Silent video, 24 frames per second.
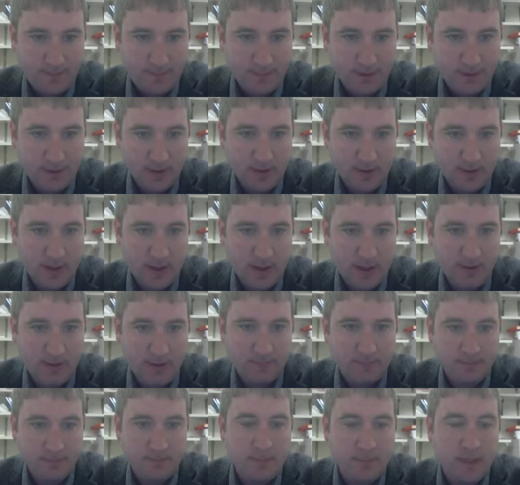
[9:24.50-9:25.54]
Okay?
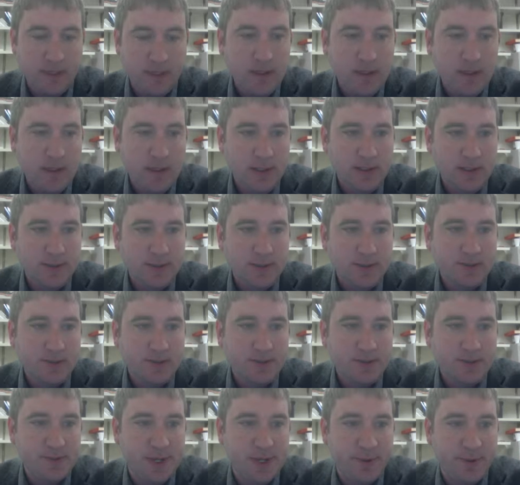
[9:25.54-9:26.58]

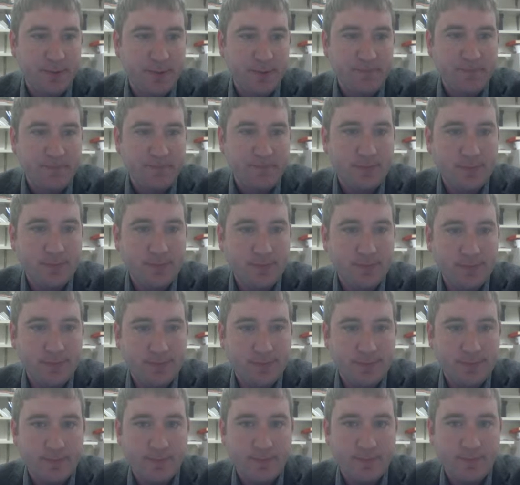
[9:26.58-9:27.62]
So,
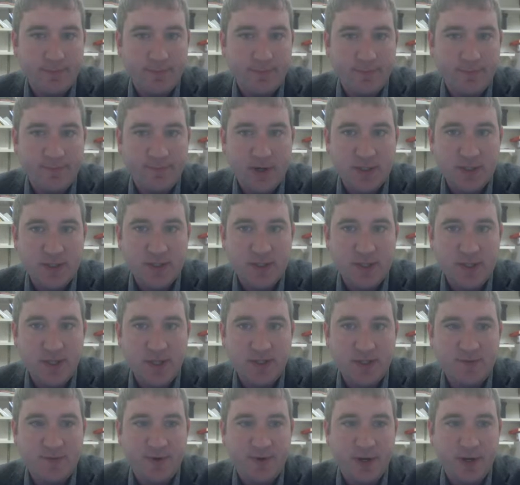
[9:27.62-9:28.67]
first
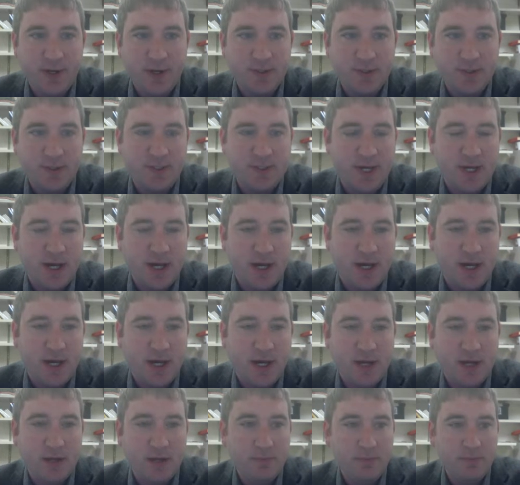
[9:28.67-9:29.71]
things first,
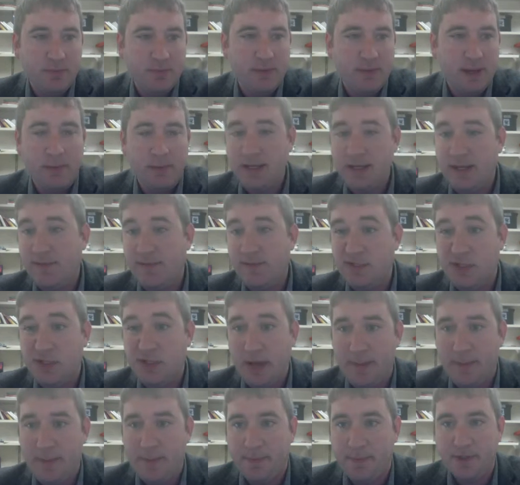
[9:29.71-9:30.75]
I'm going to give you two
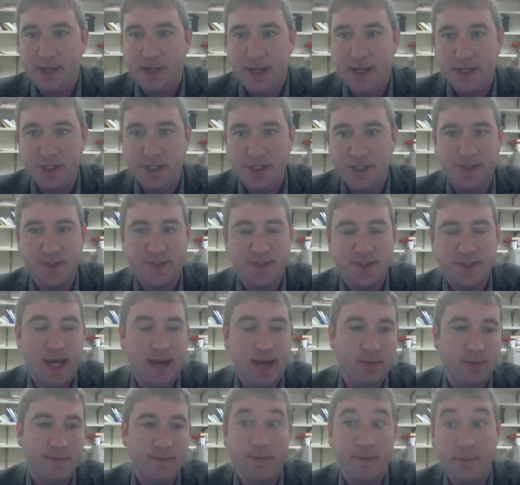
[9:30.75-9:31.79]
applications that
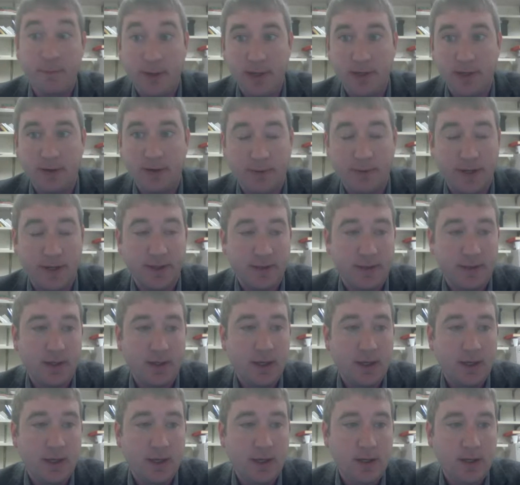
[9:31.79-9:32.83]
we're familiar with.
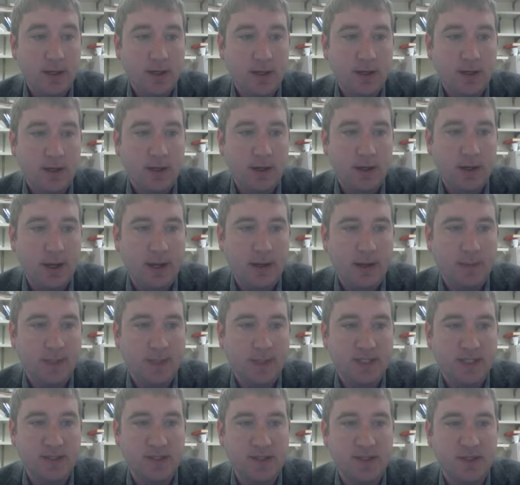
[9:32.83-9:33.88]
All right,
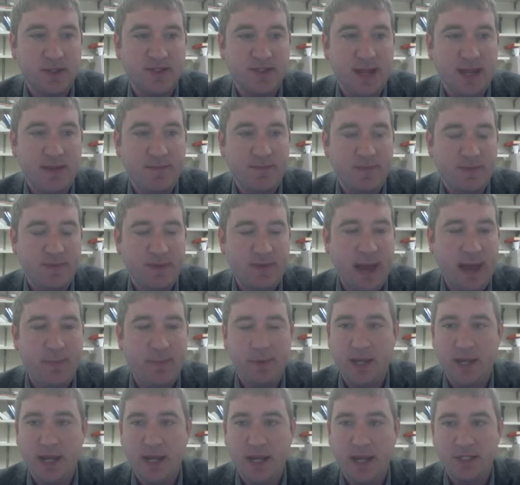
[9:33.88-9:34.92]
because of the same
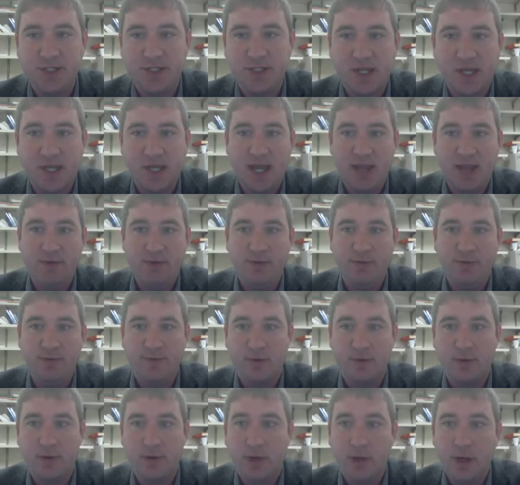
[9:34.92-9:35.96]
applications I gave you
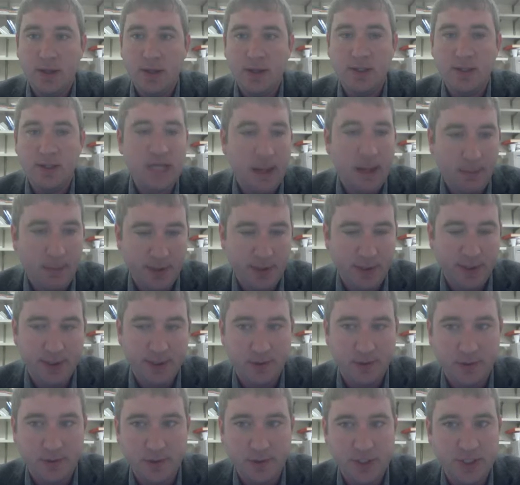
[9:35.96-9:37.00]
for the double
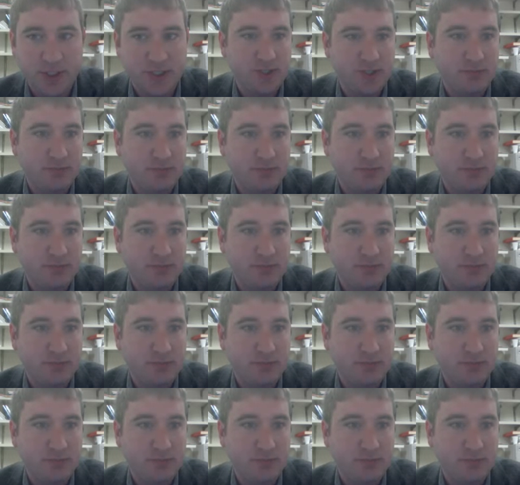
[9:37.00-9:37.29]
integral, just